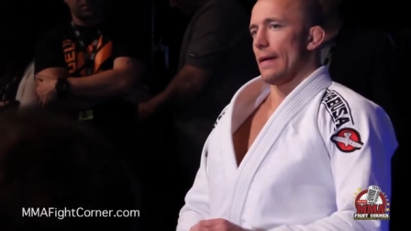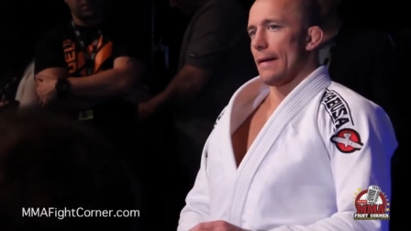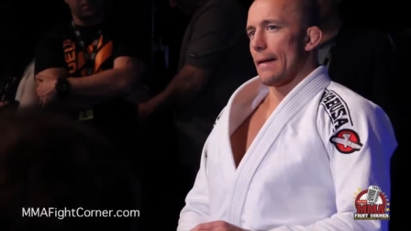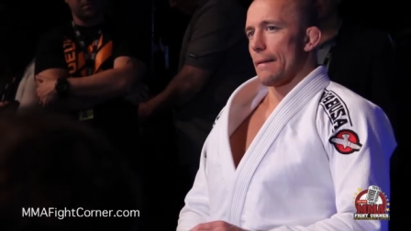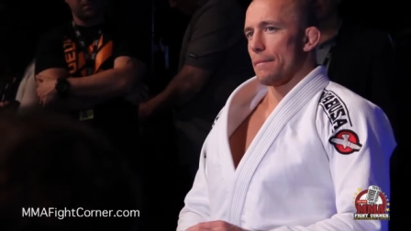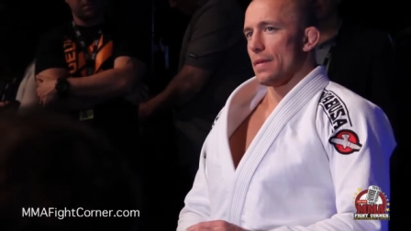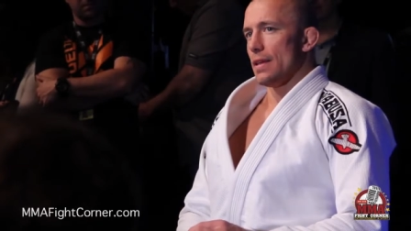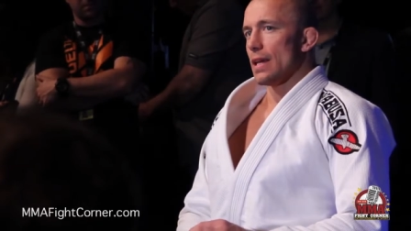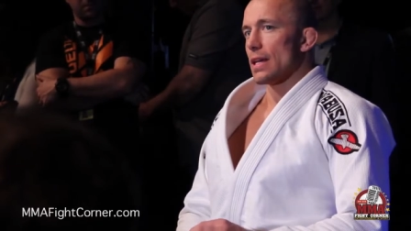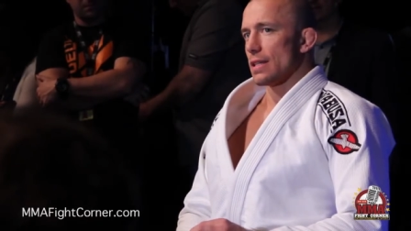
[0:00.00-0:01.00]
Um,
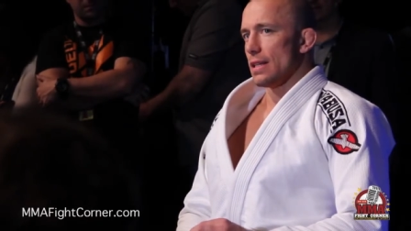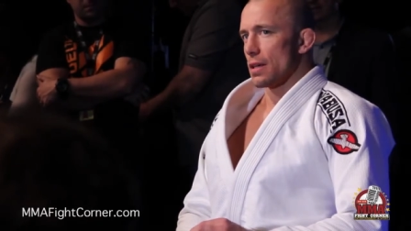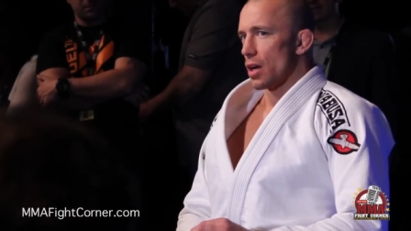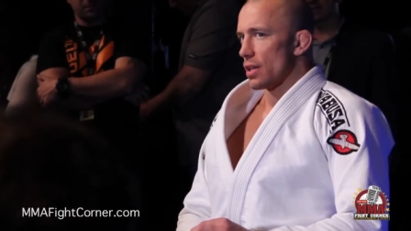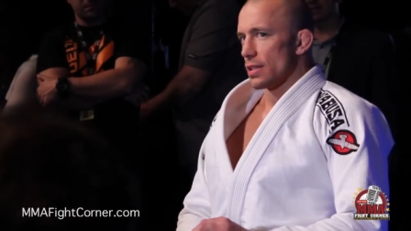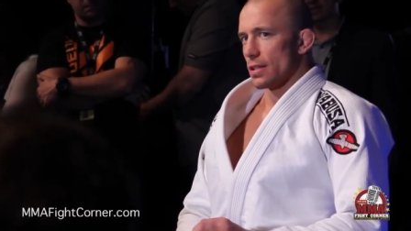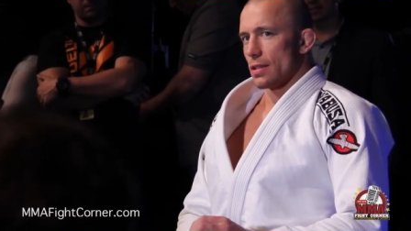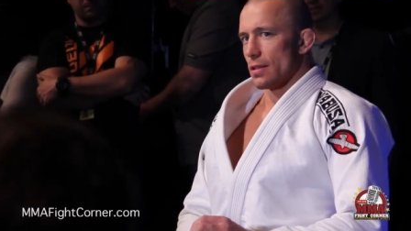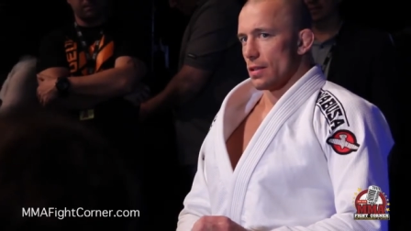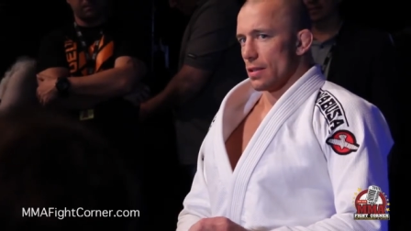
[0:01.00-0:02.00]
he has he
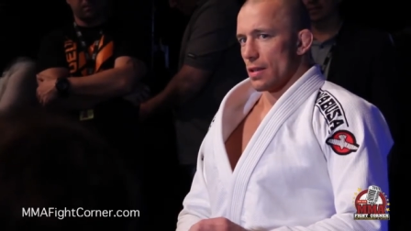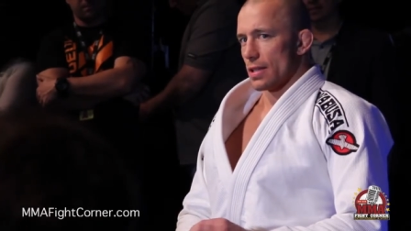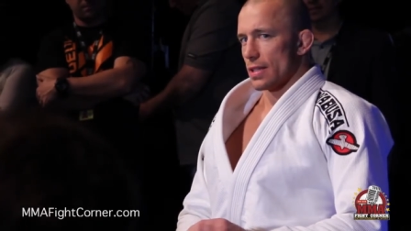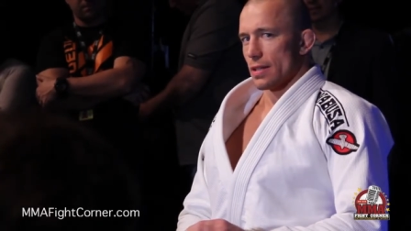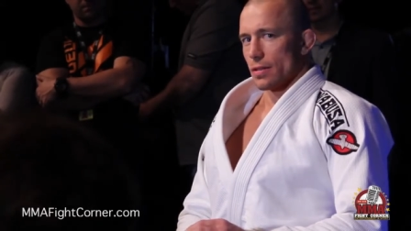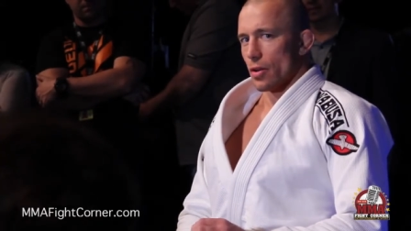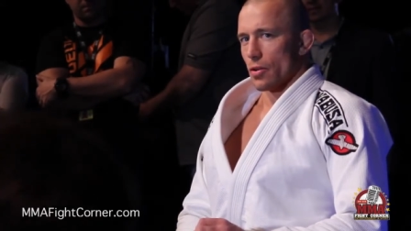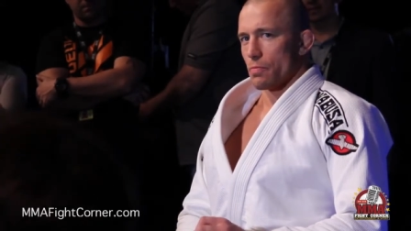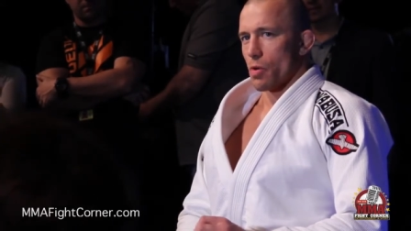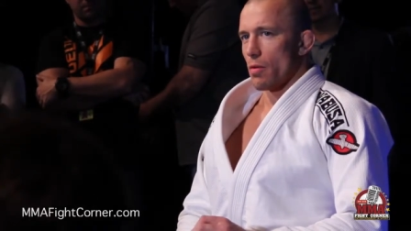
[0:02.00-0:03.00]
causes uh, a
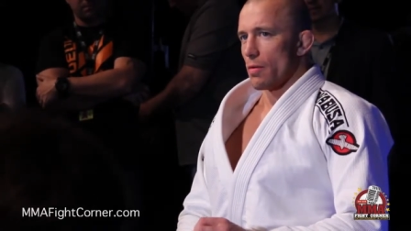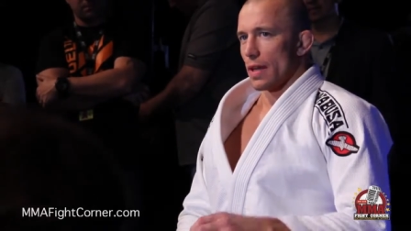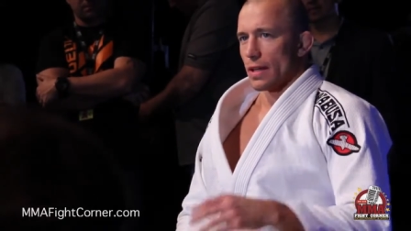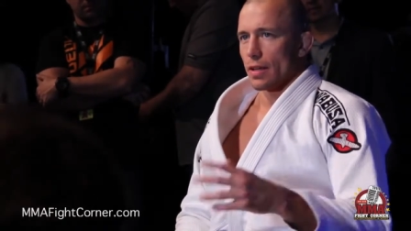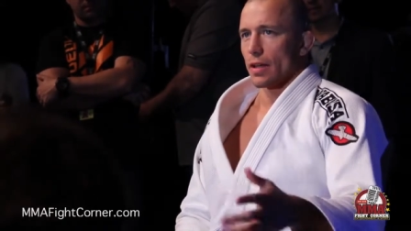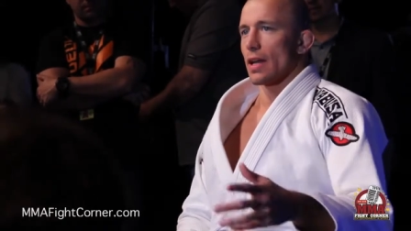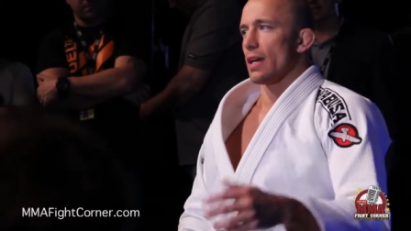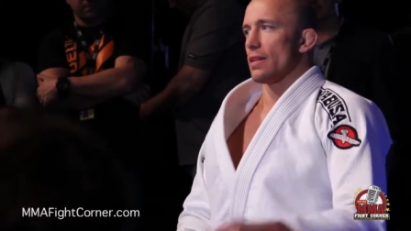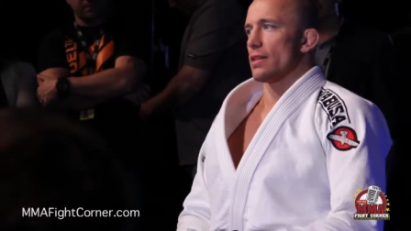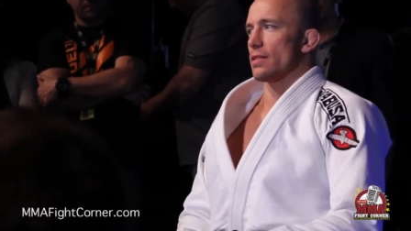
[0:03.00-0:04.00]
certain problem that the other
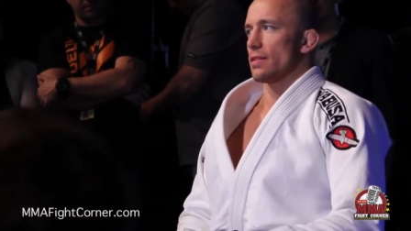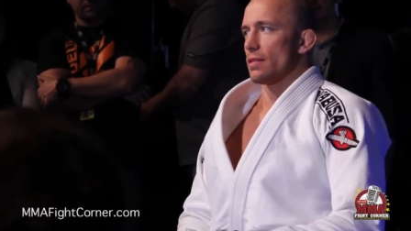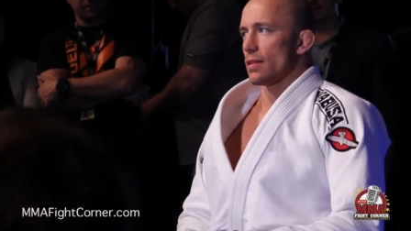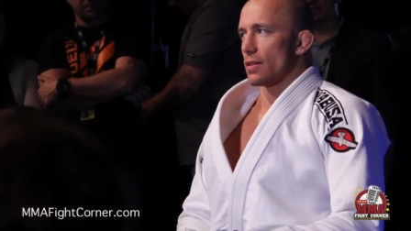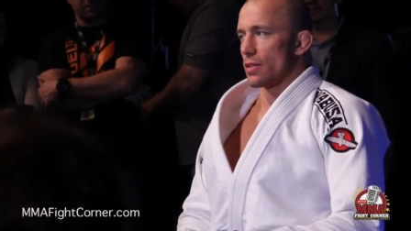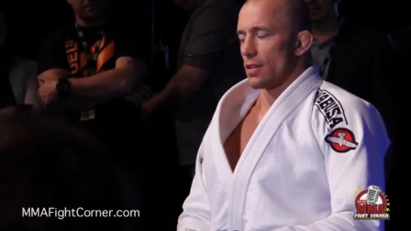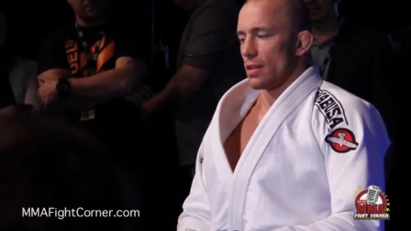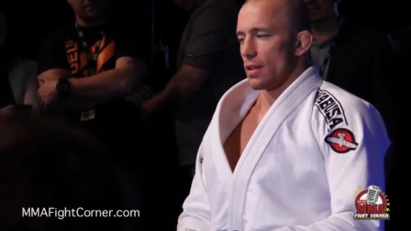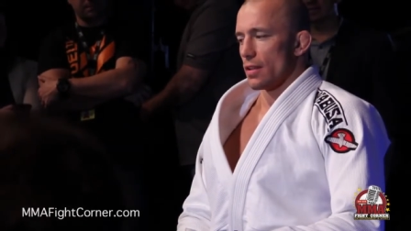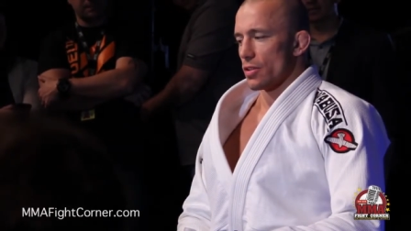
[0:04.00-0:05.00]
guy does
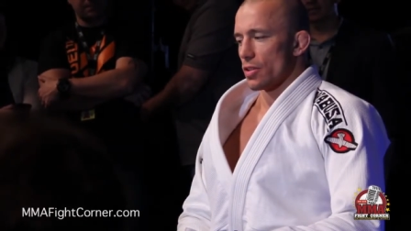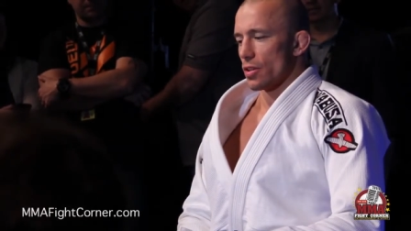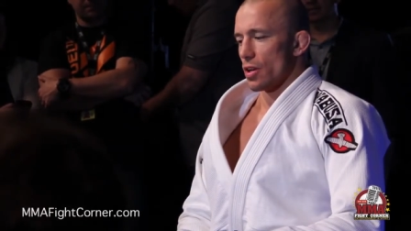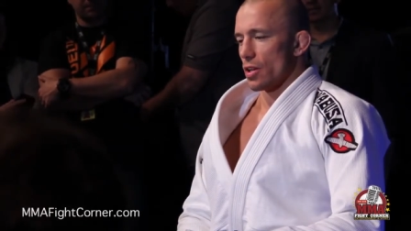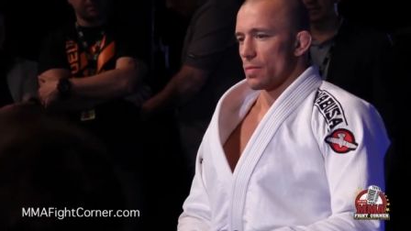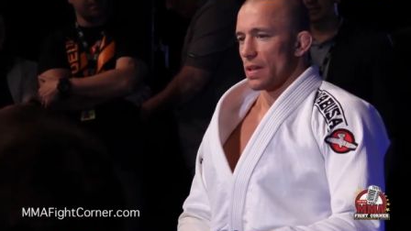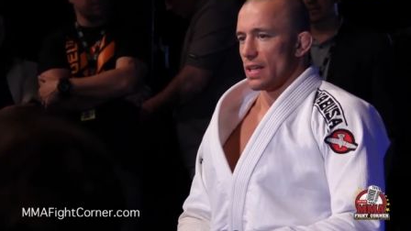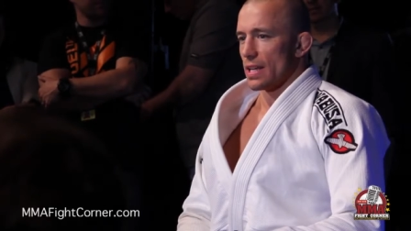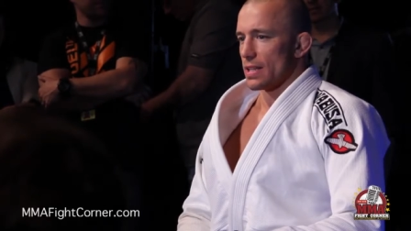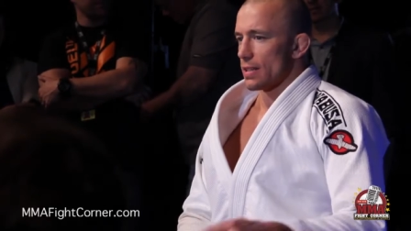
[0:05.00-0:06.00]
doesn't doesn't cause, but he
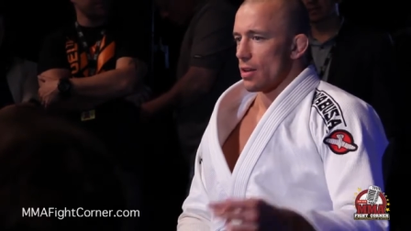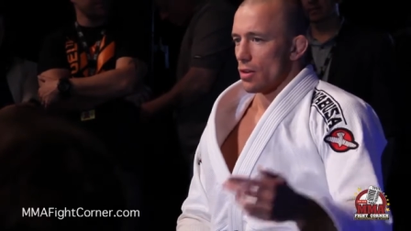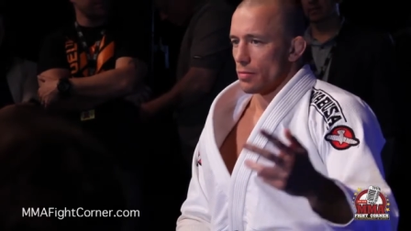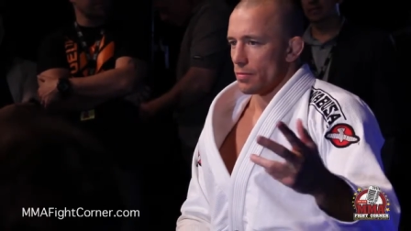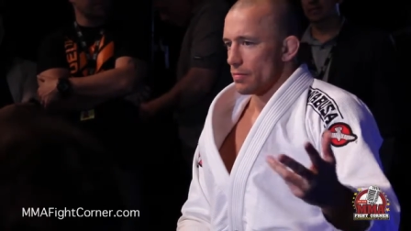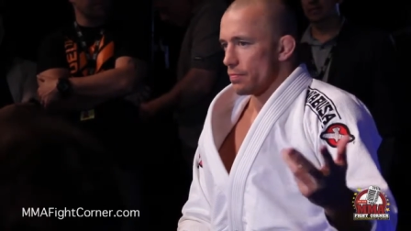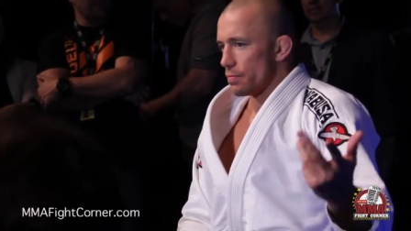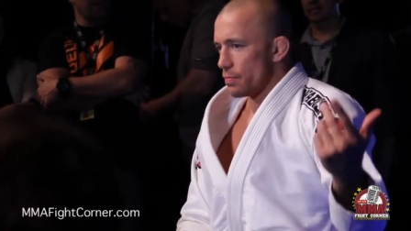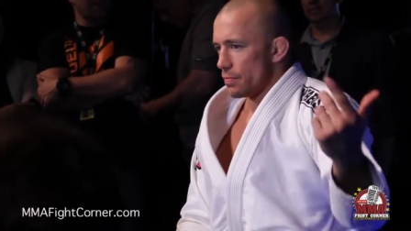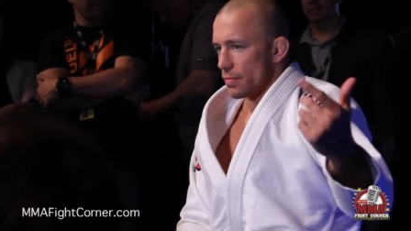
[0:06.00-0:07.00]
has his own.
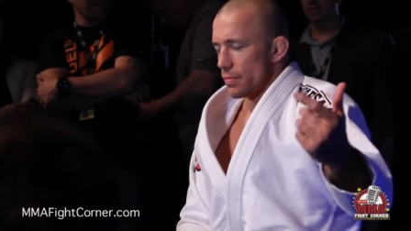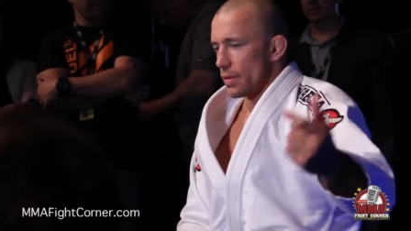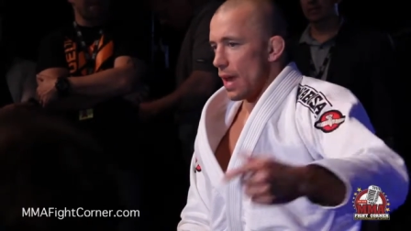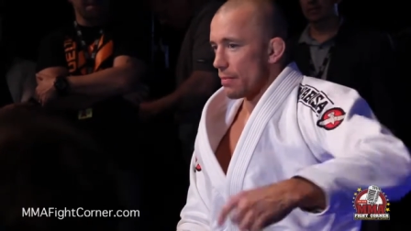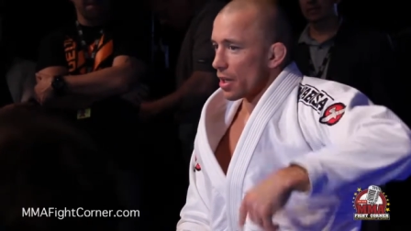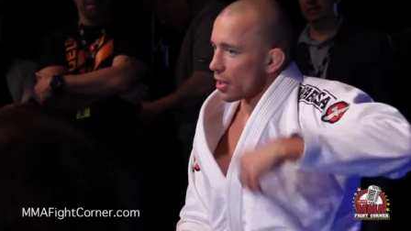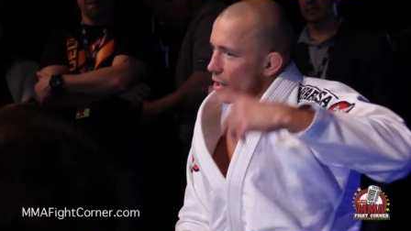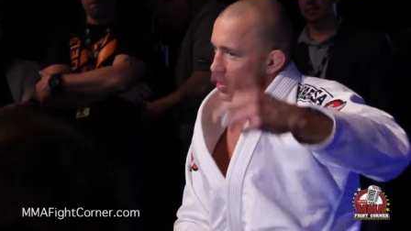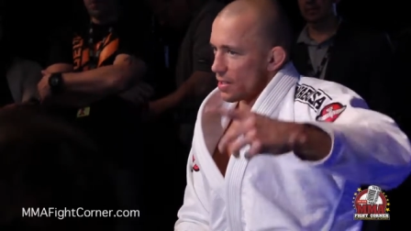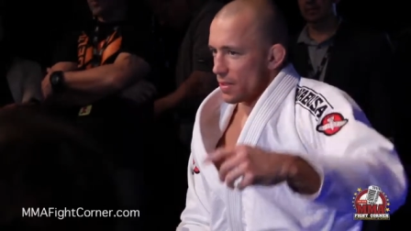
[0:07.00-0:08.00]
I'm gonna
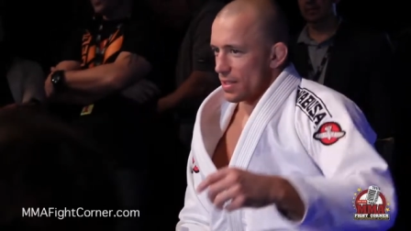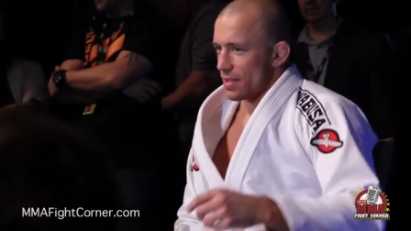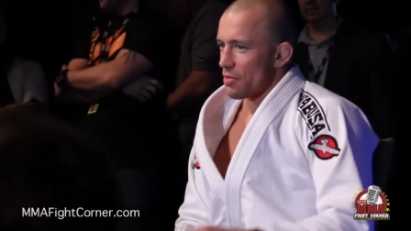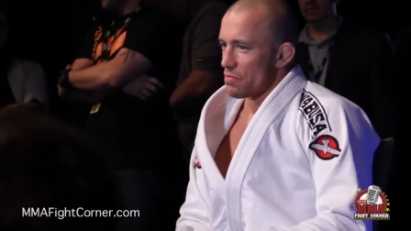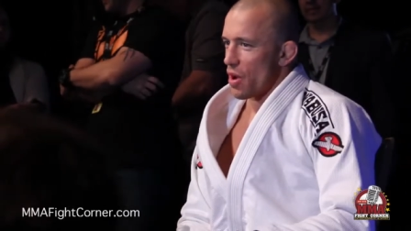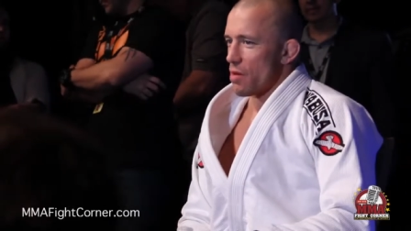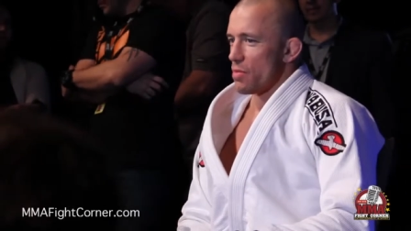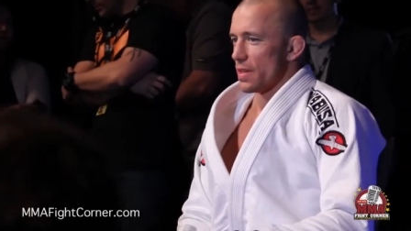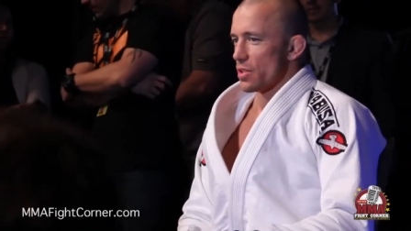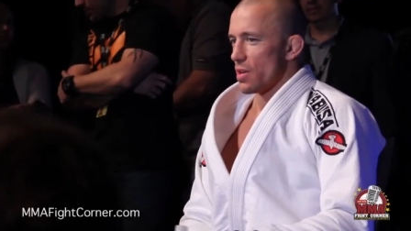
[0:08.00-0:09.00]
cause him his own
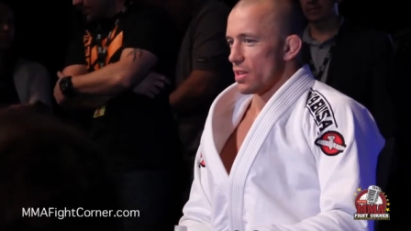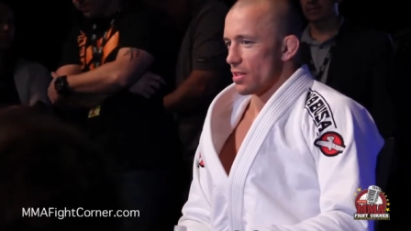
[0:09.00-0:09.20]
problem as well.